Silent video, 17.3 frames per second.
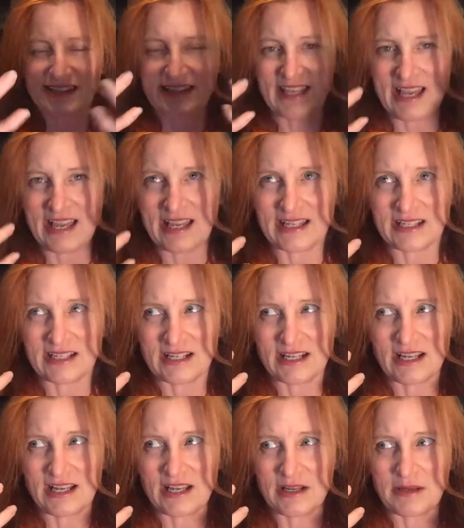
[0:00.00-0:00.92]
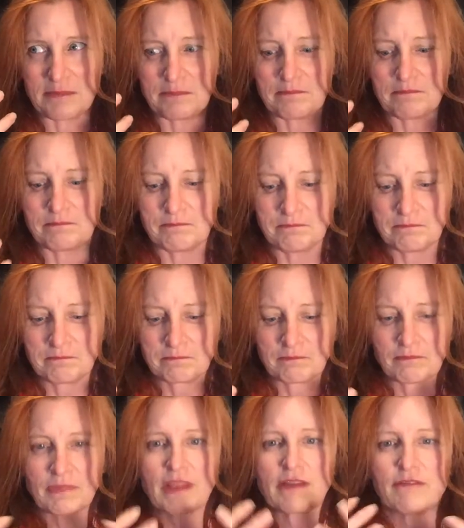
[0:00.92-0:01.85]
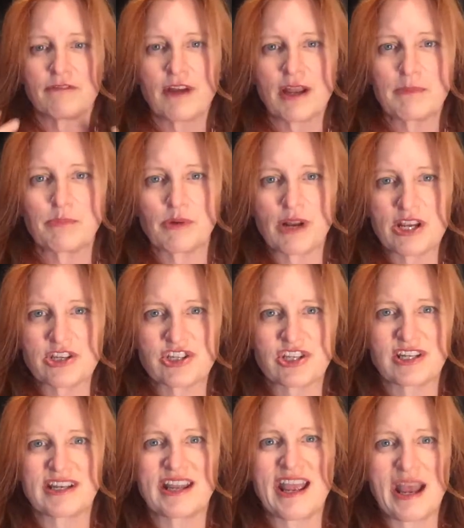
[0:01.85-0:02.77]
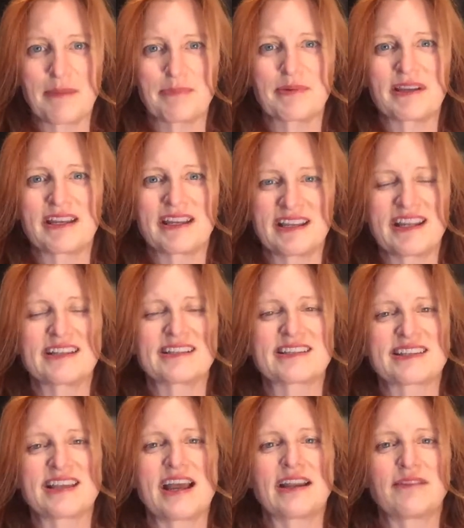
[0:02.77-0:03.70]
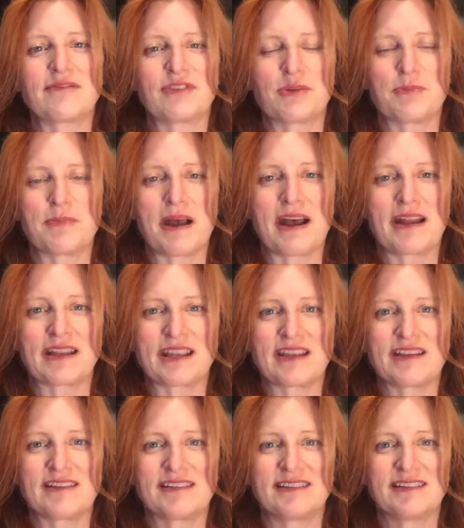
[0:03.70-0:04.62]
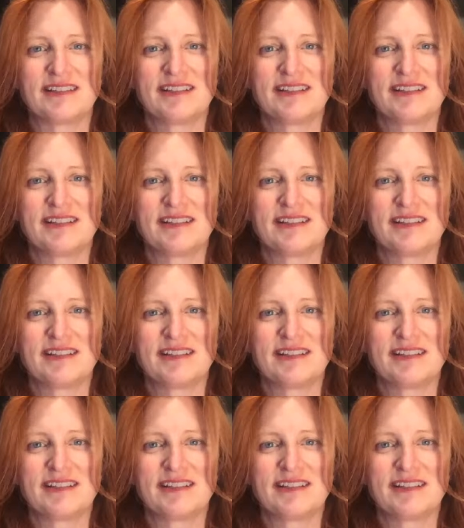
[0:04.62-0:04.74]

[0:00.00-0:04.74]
that vibration happening inside of your body,